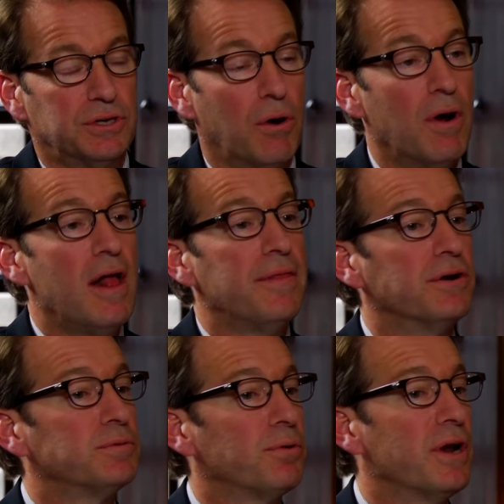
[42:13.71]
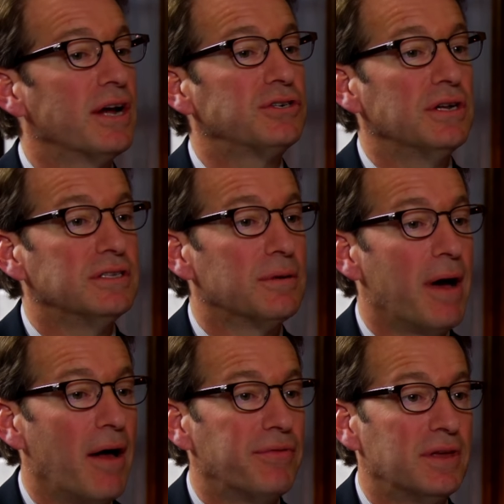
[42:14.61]
So there's predictions
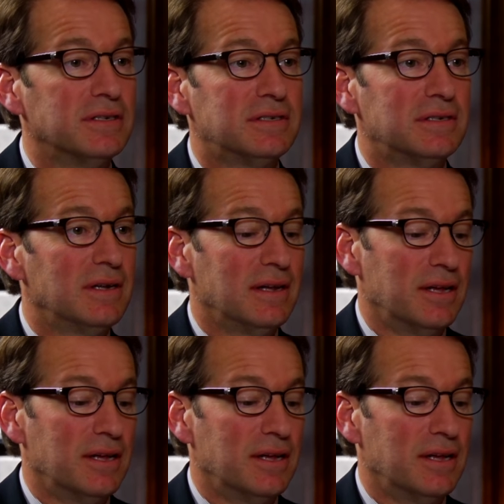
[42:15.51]
about this,